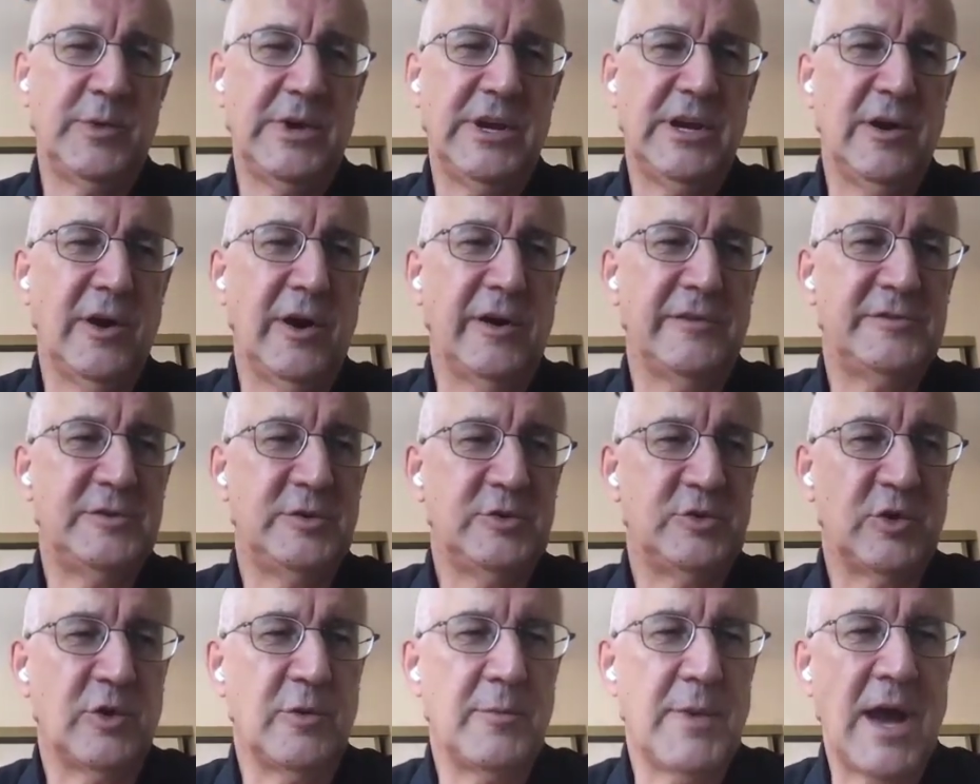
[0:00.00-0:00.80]
we love
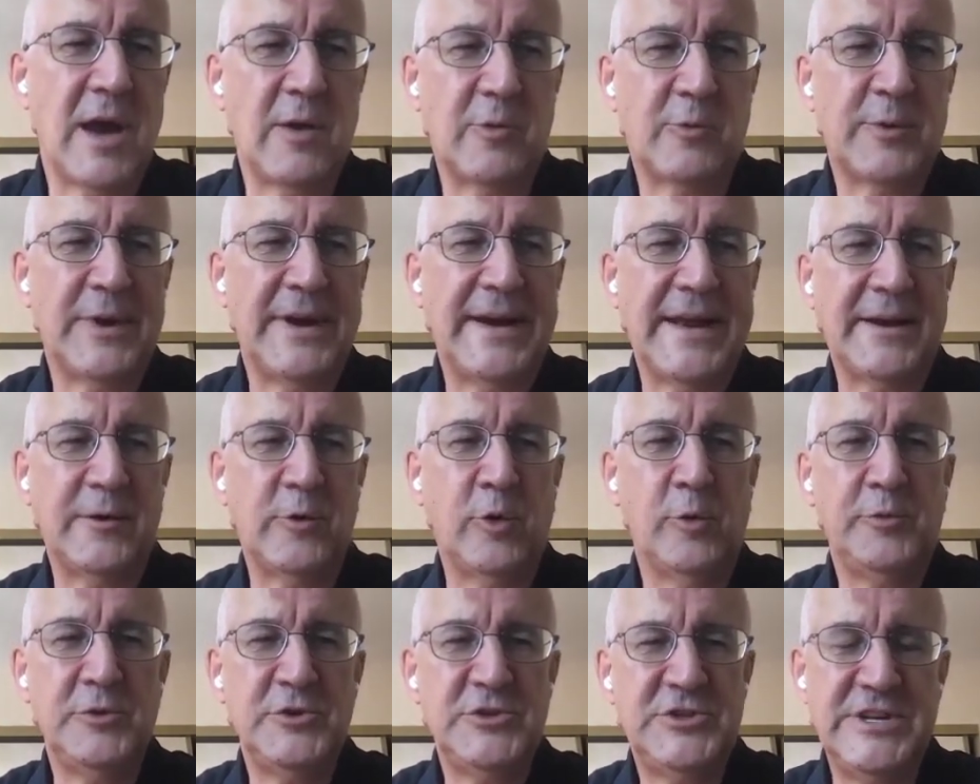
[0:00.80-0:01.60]
to talk about Red Hat
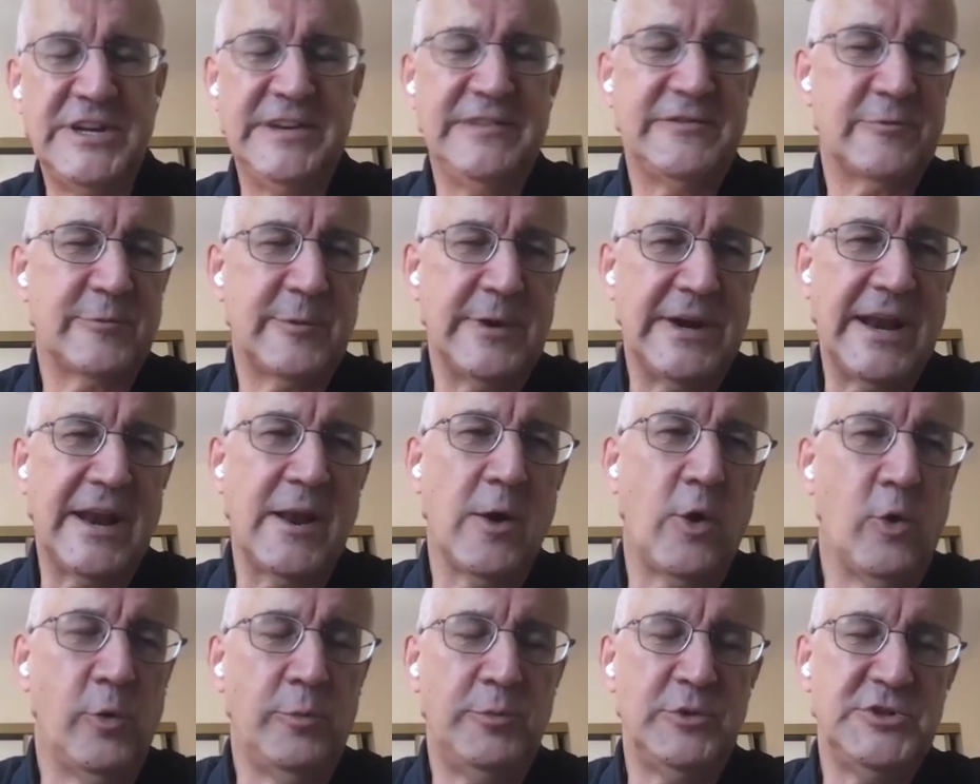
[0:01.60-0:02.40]
OpenShift. Red
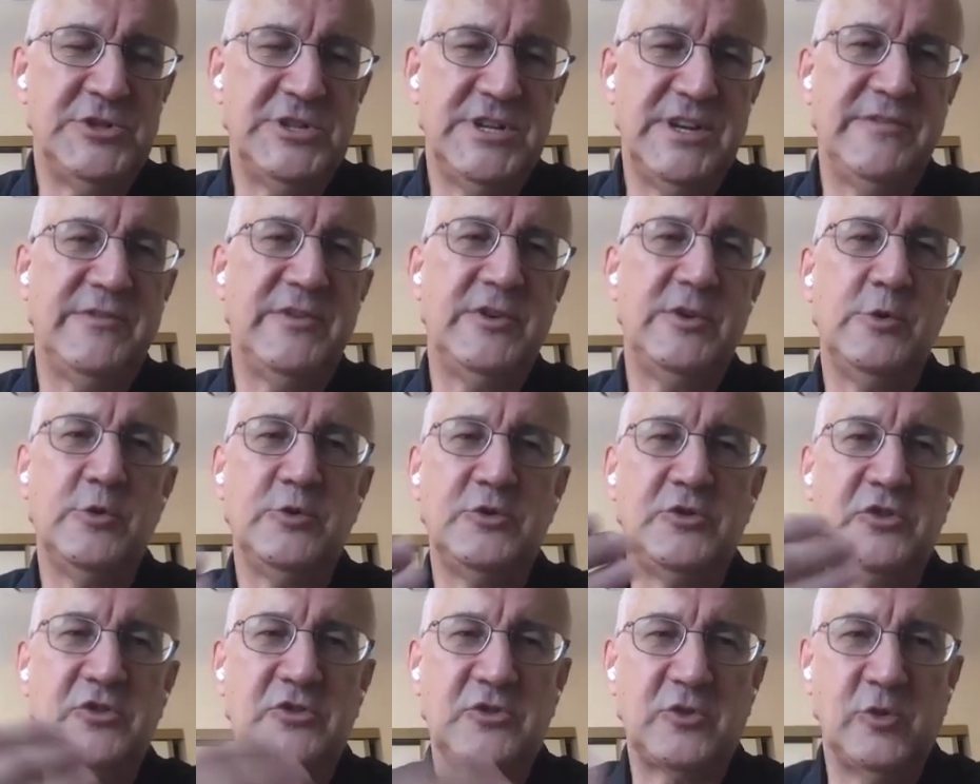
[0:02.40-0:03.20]
Hat OpenShift
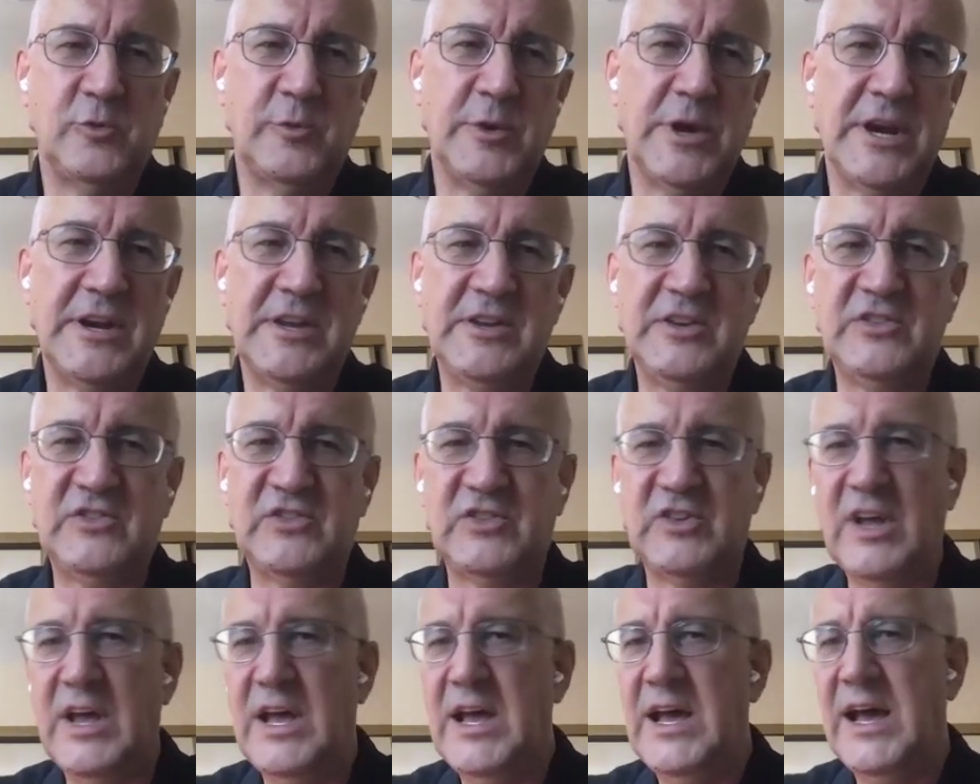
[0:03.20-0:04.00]
uses Kubernetes
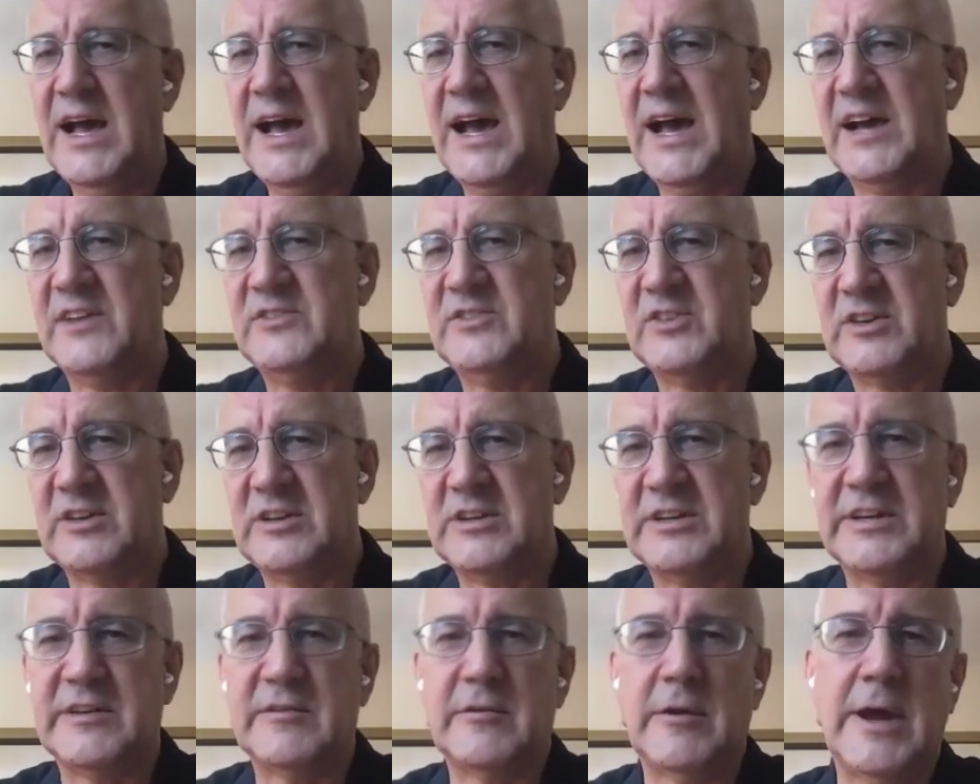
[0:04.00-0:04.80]
as a
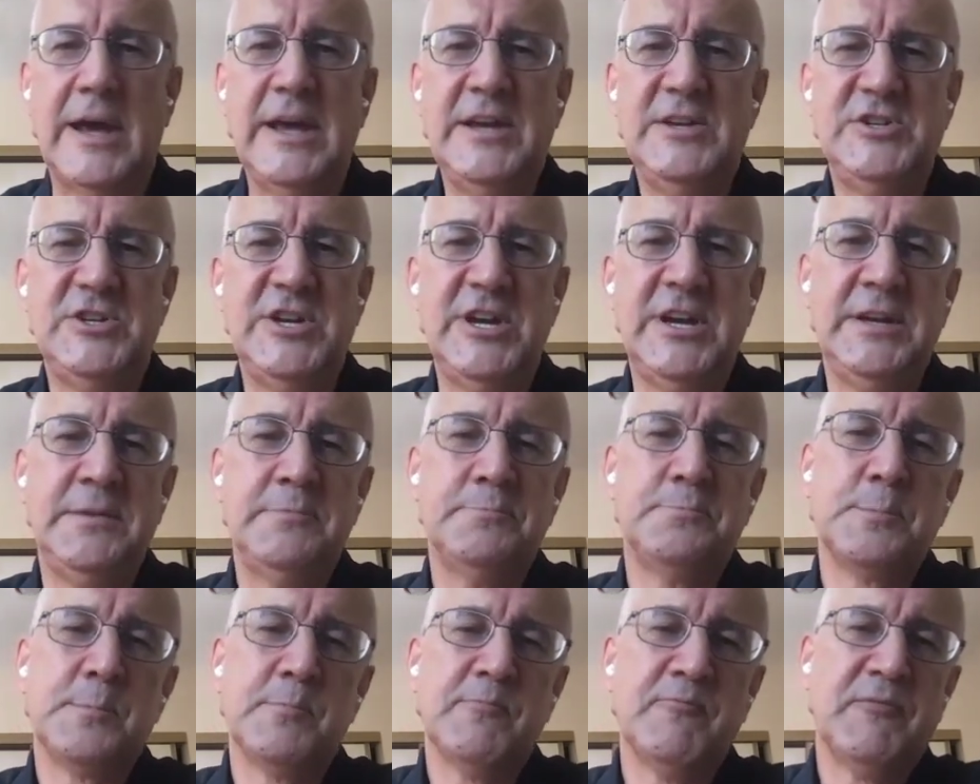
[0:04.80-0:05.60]
container
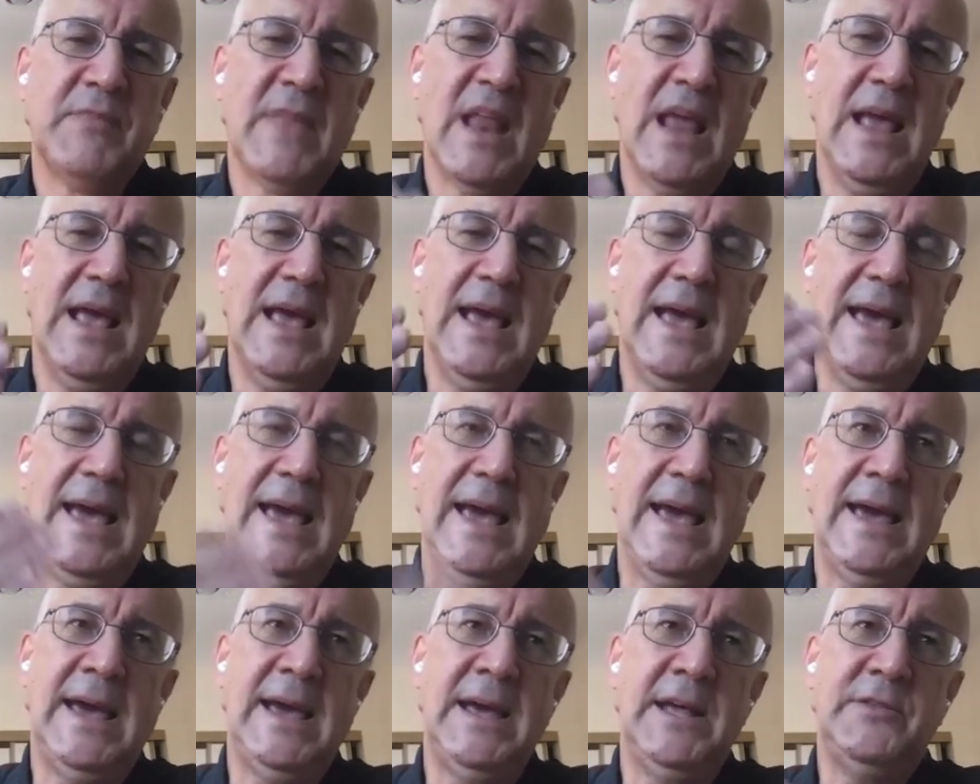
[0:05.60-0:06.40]
engine,
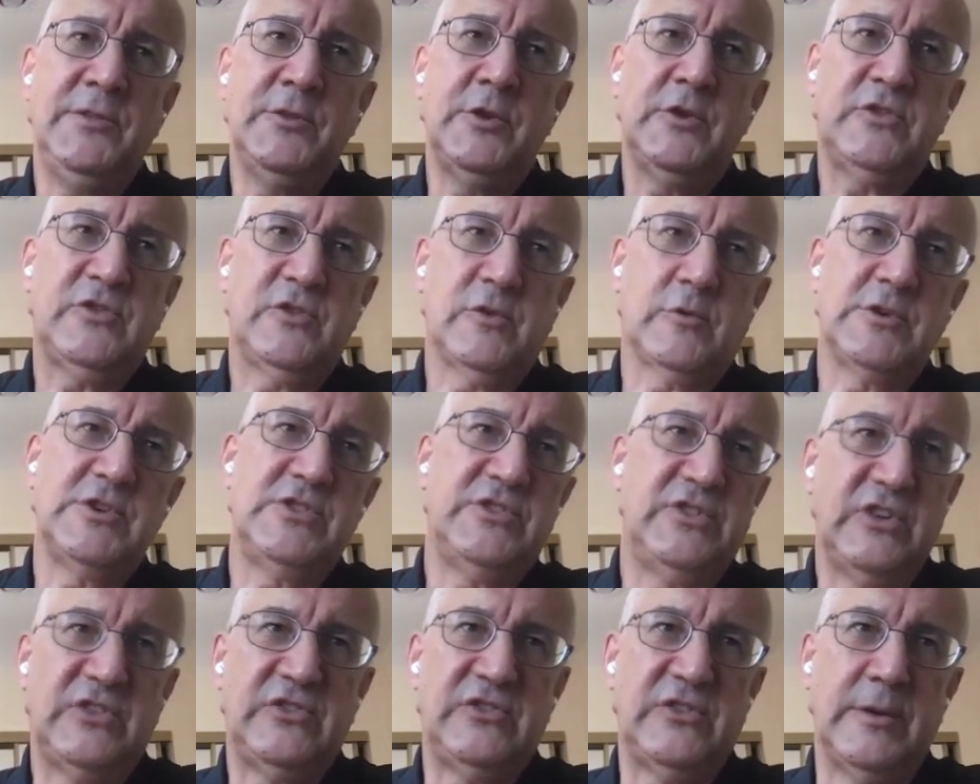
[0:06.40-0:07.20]
and the
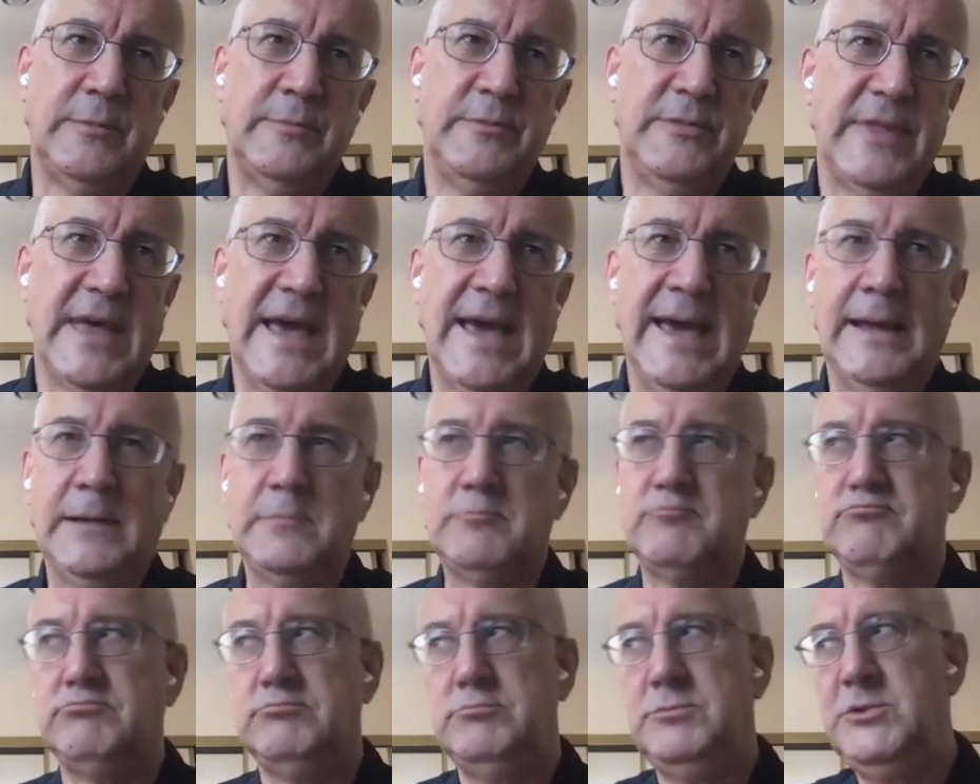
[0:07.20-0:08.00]
storage system
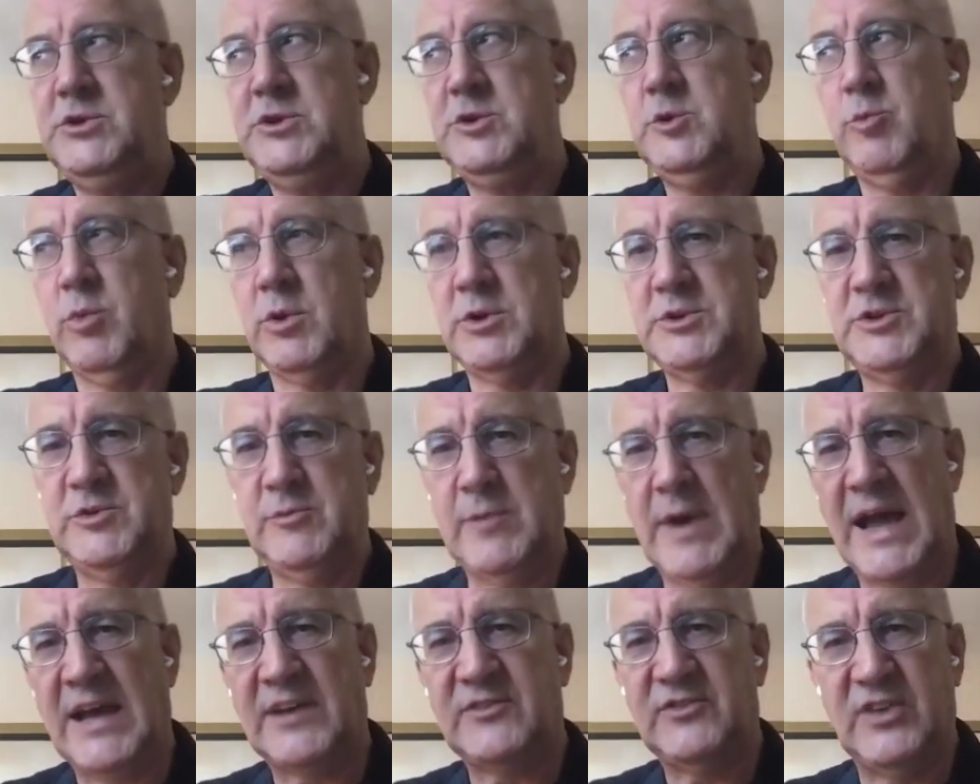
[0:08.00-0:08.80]
that you want
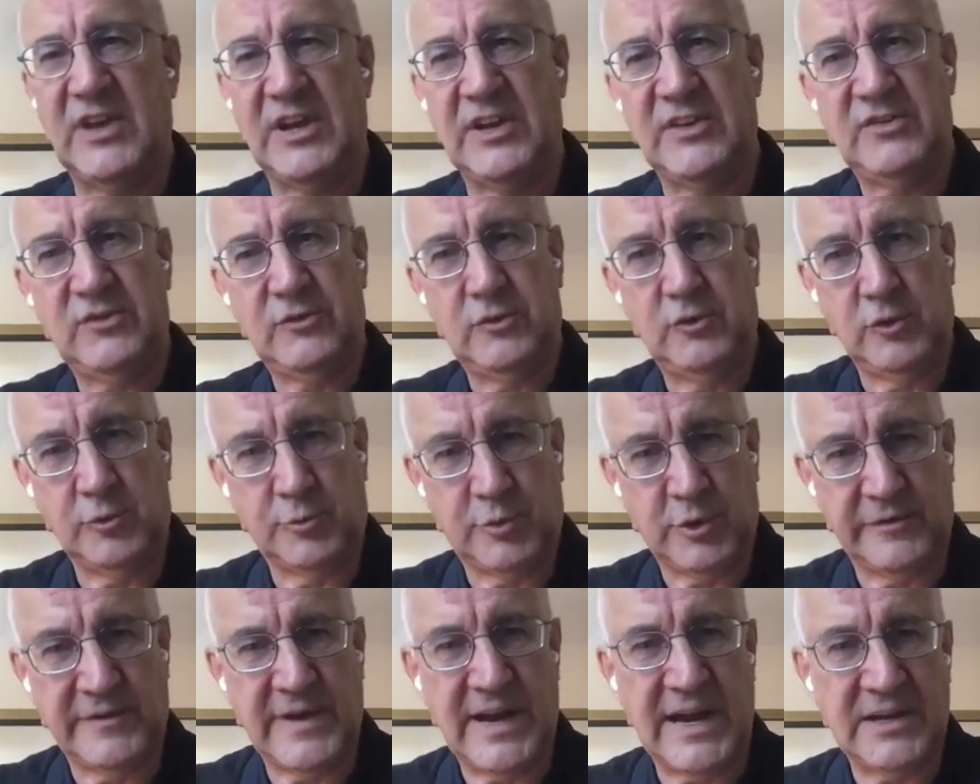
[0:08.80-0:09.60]
to access to
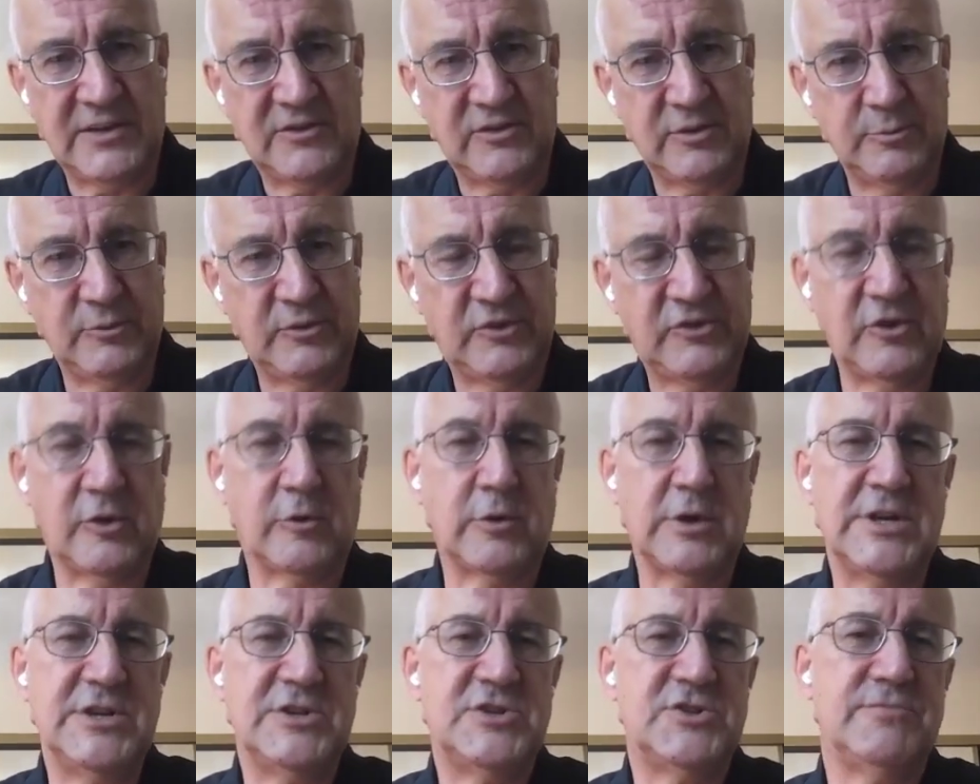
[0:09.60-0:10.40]
provide some
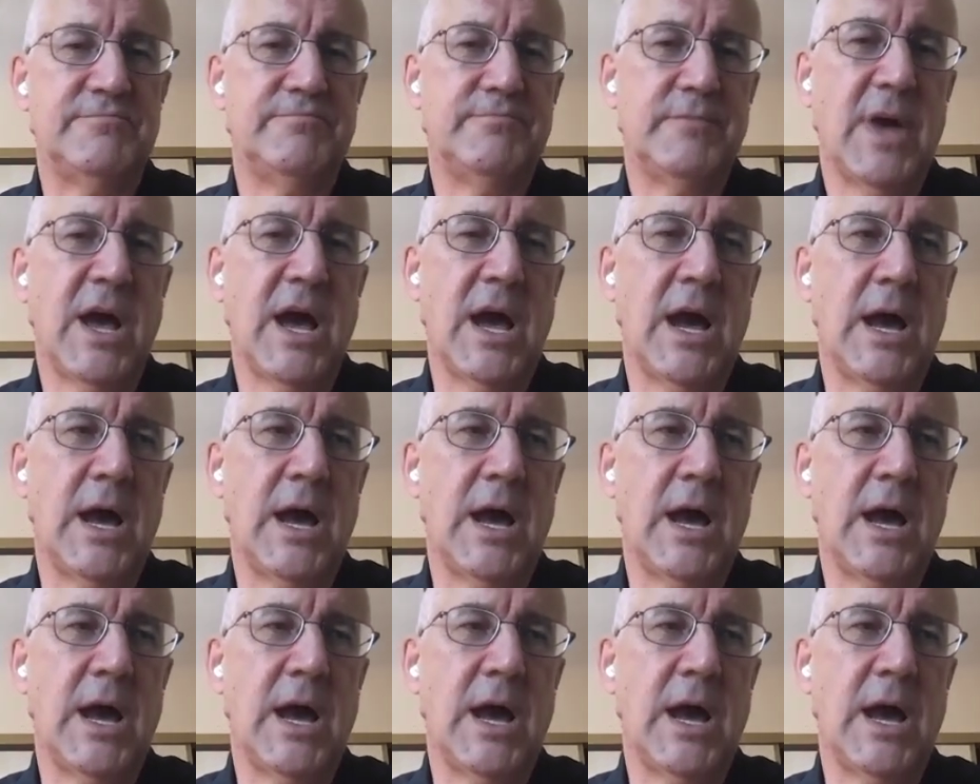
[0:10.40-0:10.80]
storage